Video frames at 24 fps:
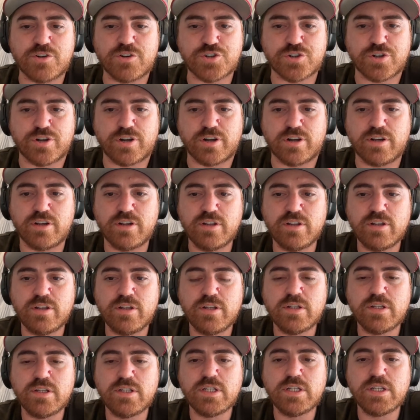for sure.
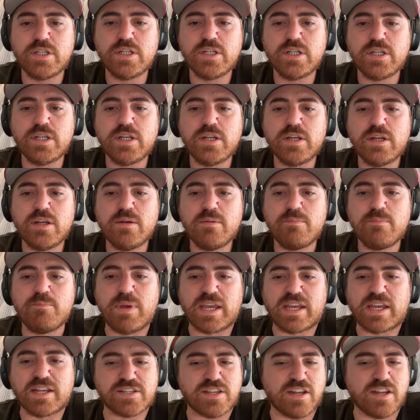
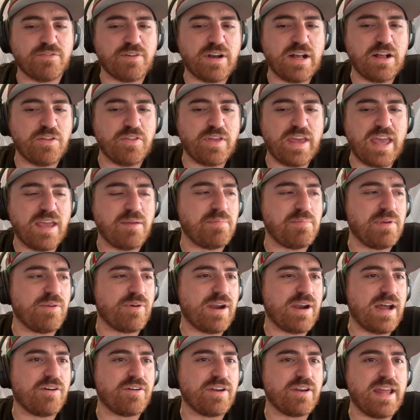Pickens going to follow the AB
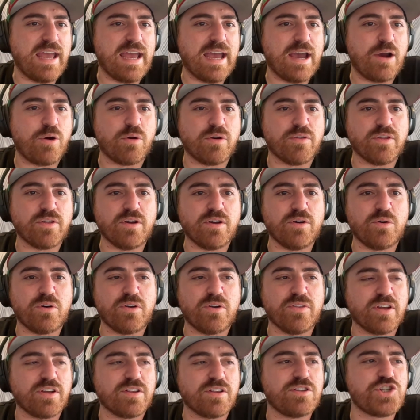route, yeah, or
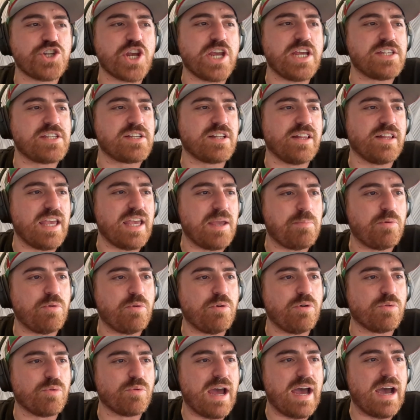the Chase
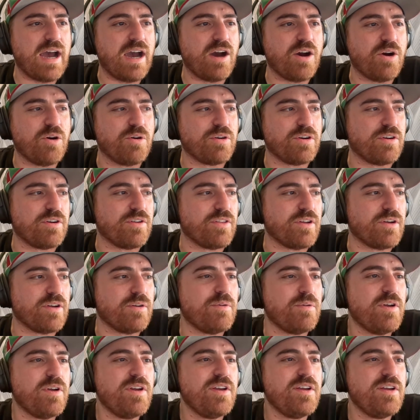Claypool route, or the